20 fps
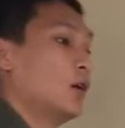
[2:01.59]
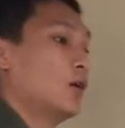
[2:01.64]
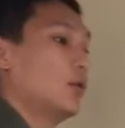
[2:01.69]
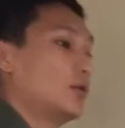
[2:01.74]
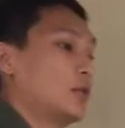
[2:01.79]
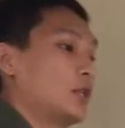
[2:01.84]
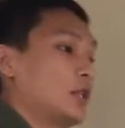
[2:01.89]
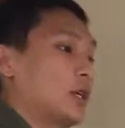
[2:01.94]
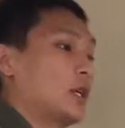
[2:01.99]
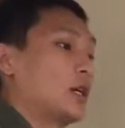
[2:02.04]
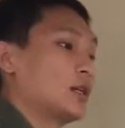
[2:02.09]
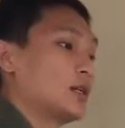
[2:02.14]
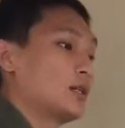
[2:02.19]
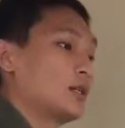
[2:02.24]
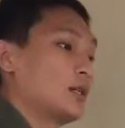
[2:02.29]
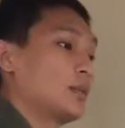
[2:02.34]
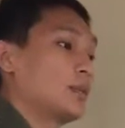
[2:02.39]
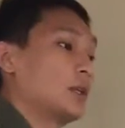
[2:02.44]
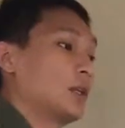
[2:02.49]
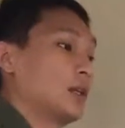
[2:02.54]
who share the
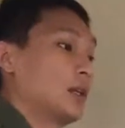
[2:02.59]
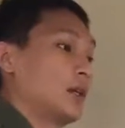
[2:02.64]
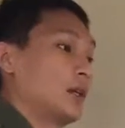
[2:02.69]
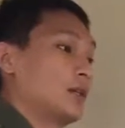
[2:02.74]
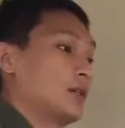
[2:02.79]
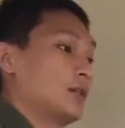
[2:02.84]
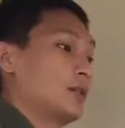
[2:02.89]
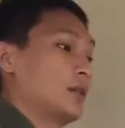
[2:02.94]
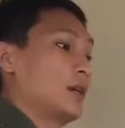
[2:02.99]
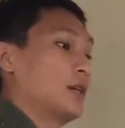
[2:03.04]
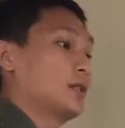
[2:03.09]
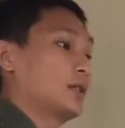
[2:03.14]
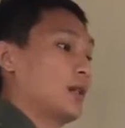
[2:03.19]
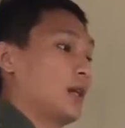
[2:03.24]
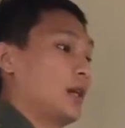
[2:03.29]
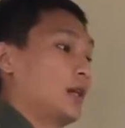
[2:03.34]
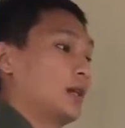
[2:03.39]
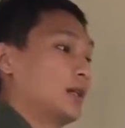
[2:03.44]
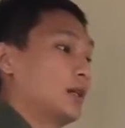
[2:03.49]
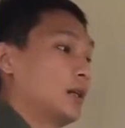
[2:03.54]
similar interest
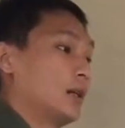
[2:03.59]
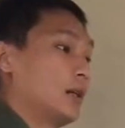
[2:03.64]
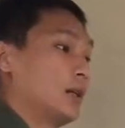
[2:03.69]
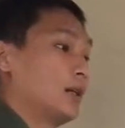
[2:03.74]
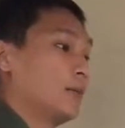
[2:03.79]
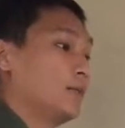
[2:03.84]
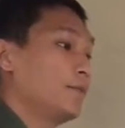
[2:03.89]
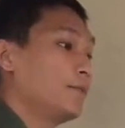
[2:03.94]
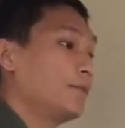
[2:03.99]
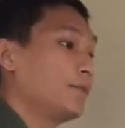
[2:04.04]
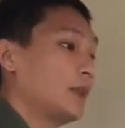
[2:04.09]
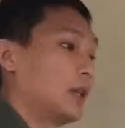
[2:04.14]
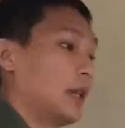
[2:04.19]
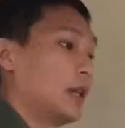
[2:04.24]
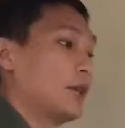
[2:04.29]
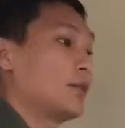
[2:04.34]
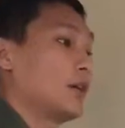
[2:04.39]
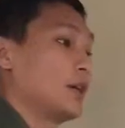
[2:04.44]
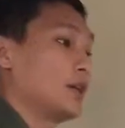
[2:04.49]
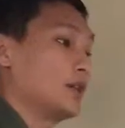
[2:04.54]
and
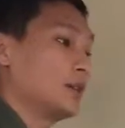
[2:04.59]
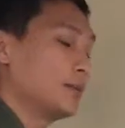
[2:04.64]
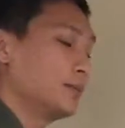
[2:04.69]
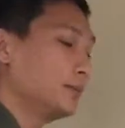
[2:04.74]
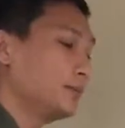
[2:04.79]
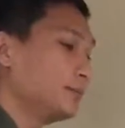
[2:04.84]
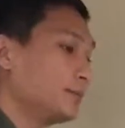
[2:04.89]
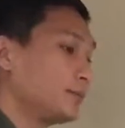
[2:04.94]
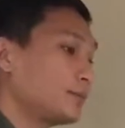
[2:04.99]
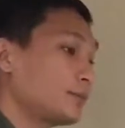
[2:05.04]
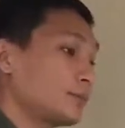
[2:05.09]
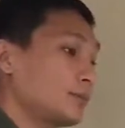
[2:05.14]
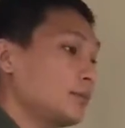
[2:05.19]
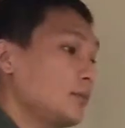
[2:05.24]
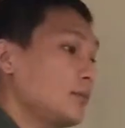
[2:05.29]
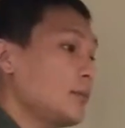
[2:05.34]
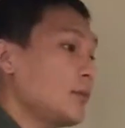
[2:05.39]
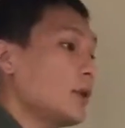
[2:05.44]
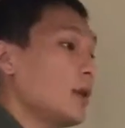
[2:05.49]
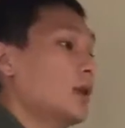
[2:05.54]
language.
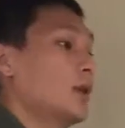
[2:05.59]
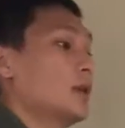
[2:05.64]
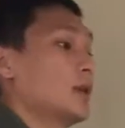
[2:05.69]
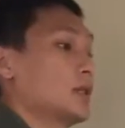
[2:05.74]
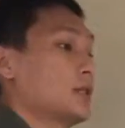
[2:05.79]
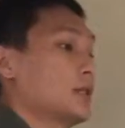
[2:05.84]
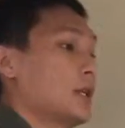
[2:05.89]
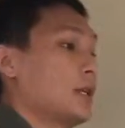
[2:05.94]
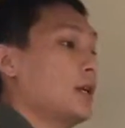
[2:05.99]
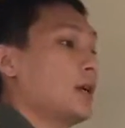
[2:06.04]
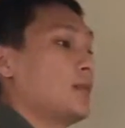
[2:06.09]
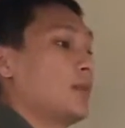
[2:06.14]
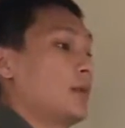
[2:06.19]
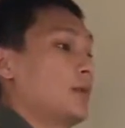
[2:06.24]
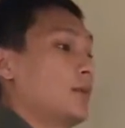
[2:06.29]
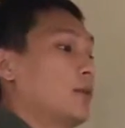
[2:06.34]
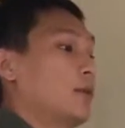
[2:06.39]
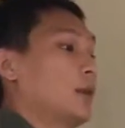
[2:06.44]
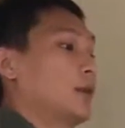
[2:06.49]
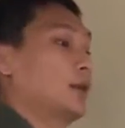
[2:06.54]
The second
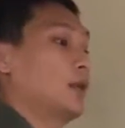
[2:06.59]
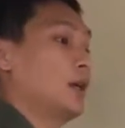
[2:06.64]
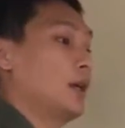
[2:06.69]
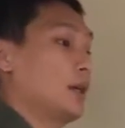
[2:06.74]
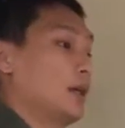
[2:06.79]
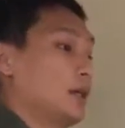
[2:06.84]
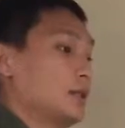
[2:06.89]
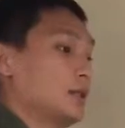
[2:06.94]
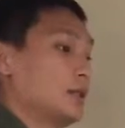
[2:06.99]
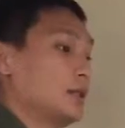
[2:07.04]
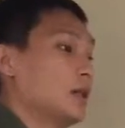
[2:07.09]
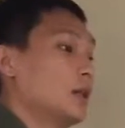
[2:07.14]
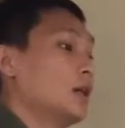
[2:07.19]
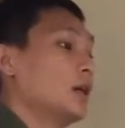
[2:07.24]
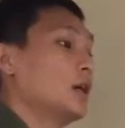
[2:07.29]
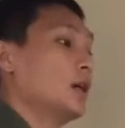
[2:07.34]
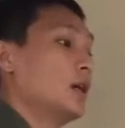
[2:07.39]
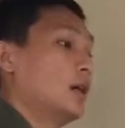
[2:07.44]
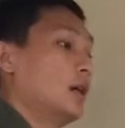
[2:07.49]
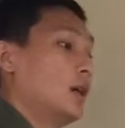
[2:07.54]
main point is
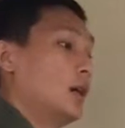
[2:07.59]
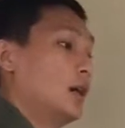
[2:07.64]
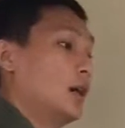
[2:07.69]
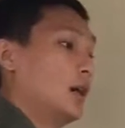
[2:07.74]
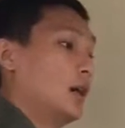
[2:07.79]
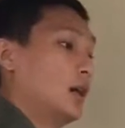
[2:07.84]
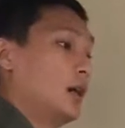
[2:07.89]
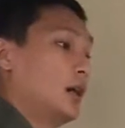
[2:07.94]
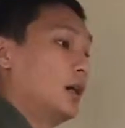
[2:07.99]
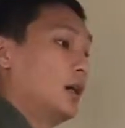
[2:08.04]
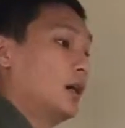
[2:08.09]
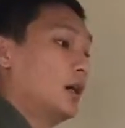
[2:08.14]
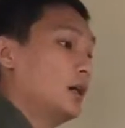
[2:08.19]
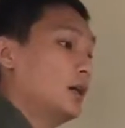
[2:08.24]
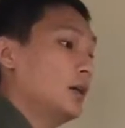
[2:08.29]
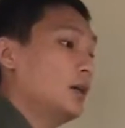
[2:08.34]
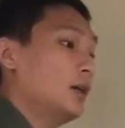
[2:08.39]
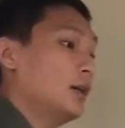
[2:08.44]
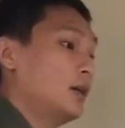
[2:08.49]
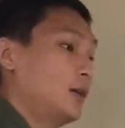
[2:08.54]

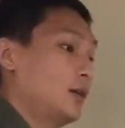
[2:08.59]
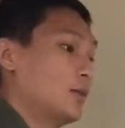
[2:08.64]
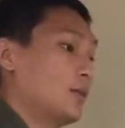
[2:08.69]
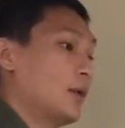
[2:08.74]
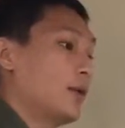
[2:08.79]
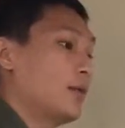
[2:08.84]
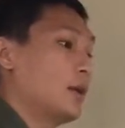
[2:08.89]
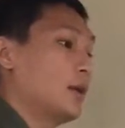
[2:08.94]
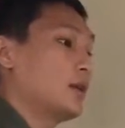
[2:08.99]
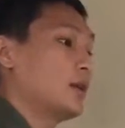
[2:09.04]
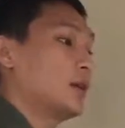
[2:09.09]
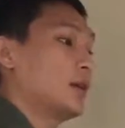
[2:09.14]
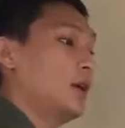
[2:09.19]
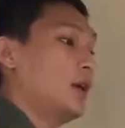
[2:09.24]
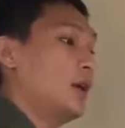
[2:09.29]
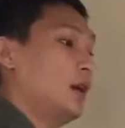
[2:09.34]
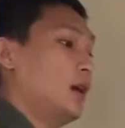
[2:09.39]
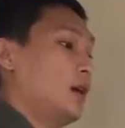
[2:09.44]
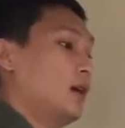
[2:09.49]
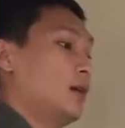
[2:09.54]
you may wonder
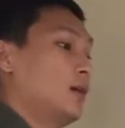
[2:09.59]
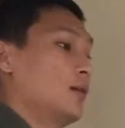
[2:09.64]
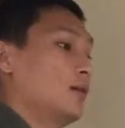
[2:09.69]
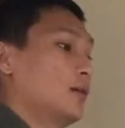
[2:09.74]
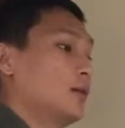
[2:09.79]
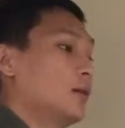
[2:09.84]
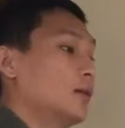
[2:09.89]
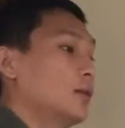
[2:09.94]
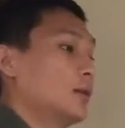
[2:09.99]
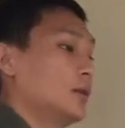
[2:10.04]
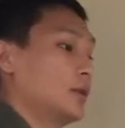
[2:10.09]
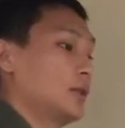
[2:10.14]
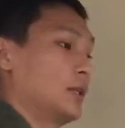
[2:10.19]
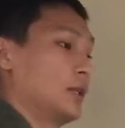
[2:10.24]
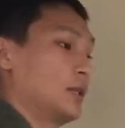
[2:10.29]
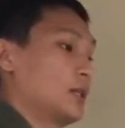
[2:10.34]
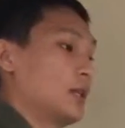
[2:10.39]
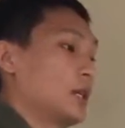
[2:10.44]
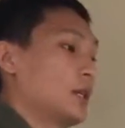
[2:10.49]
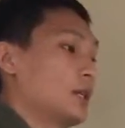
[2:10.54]
how
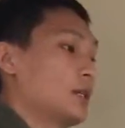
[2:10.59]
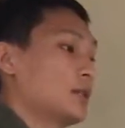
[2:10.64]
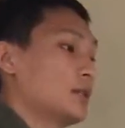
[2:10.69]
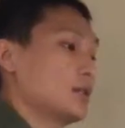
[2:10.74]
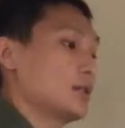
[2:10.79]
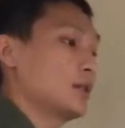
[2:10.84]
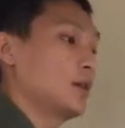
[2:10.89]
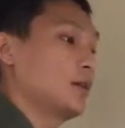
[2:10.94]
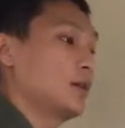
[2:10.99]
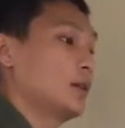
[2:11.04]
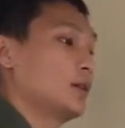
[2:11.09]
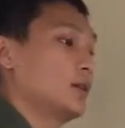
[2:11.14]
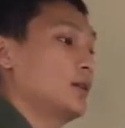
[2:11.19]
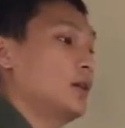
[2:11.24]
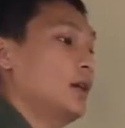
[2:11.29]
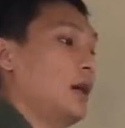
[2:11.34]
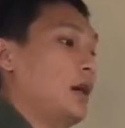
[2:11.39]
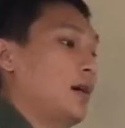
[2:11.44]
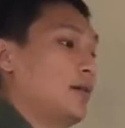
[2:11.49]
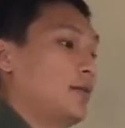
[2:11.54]
the Chinese students
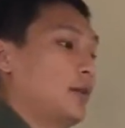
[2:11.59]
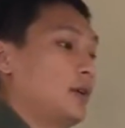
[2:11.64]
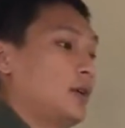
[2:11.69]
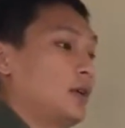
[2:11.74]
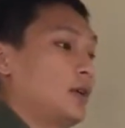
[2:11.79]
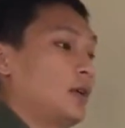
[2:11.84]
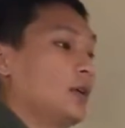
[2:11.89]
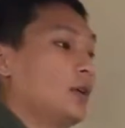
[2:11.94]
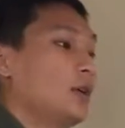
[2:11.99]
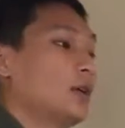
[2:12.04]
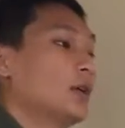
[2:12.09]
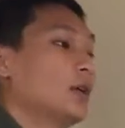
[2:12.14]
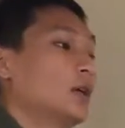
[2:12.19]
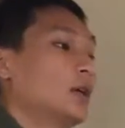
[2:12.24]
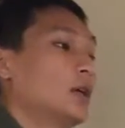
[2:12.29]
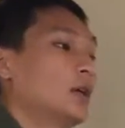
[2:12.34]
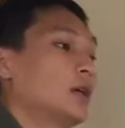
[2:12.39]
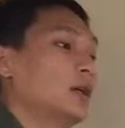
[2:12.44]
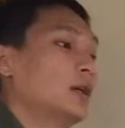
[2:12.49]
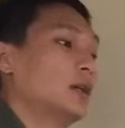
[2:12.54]
having
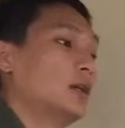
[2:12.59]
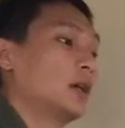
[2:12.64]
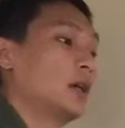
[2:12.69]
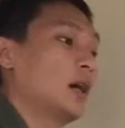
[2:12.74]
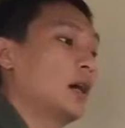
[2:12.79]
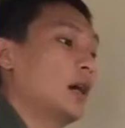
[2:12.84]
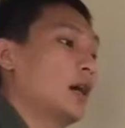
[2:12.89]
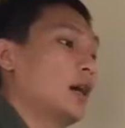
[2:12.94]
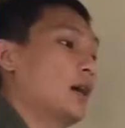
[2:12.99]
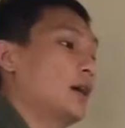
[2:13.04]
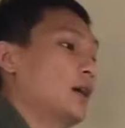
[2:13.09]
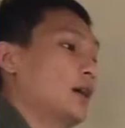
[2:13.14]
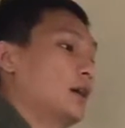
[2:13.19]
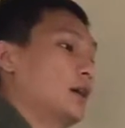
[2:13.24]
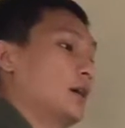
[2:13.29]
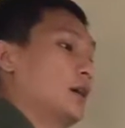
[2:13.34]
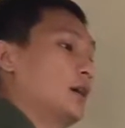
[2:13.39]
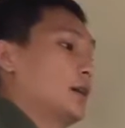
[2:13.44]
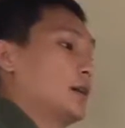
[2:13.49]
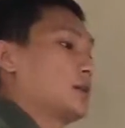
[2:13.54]
the
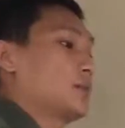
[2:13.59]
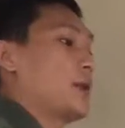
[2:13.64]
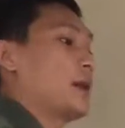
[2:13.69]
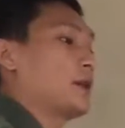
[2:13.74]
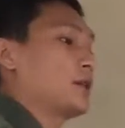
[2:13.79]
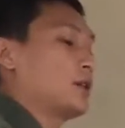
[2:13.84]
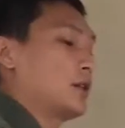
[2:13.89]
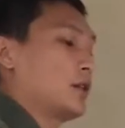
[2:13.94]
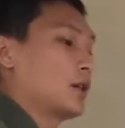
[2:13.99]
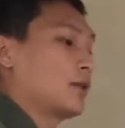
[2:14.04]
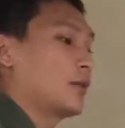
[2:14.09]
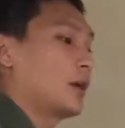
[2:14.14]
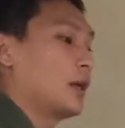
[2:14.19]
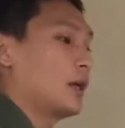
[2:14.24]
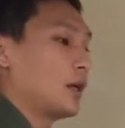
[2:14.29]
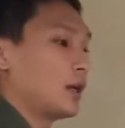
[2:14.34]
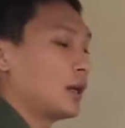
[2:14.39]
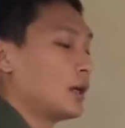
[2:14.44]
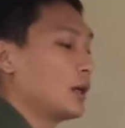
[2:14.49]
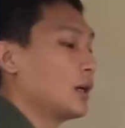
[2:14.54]
higher expectation on
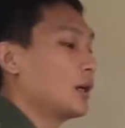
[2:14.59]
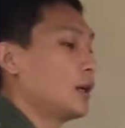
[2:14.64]
grading.